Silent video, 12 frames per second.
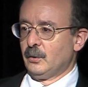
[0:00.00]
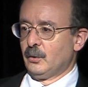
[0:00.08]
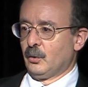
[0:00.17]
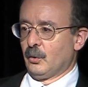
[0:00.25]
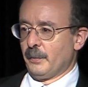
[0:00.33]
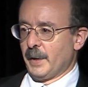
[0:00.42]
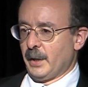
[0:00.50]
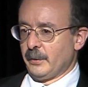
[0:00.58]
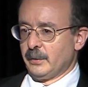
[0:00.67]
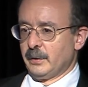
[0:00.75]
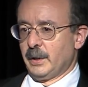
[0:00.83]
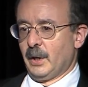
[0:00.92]
or
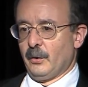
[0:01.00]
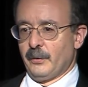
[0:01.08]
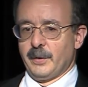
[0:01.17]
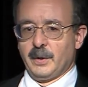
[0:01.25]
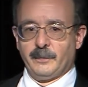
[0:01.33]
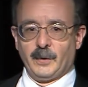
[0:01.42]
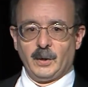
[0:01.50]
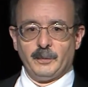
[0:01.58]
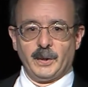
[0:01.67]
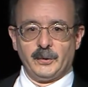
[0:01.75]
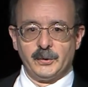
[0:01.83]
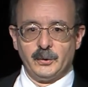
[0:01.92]
about health and
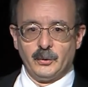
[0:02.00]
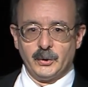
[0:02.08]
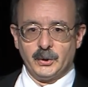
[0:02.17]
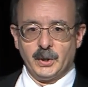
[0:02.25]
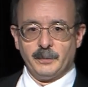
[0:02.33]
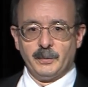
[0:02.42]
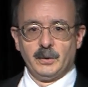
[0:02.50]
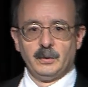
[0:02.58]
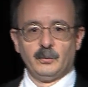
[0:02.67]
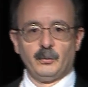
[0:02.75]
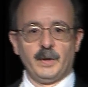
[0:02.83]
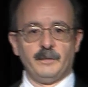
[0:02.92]
environmental stewardship,
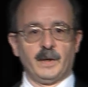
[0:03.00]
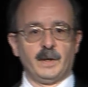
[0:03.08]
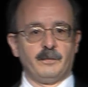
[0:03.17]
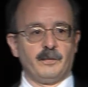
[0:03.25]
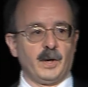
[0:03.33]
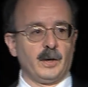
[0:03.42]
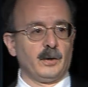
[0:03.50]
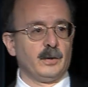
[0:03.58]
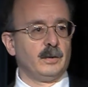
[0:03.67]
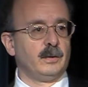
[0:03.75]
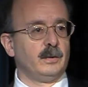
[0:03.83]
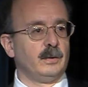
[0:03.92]
Reinventing Fire
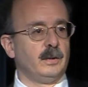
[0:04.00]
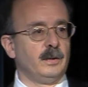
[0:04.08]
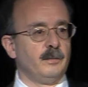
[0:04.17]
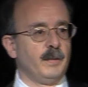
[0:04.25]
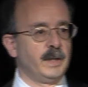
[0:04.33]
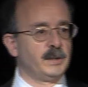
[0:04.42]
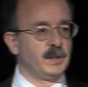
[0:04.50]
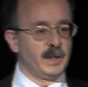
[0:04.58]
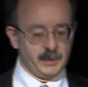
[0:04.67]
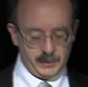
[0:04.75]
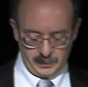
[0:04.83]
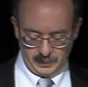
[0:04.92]
makes
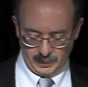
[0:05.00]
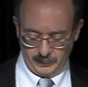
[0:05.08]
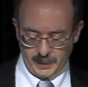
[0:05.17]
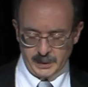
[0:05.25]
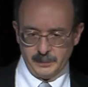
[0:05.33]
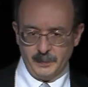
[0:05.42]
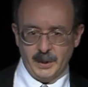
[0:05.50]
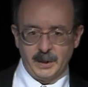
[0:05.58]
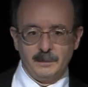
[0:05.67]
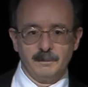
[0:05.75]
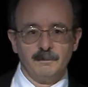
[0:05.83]
sense and makes money.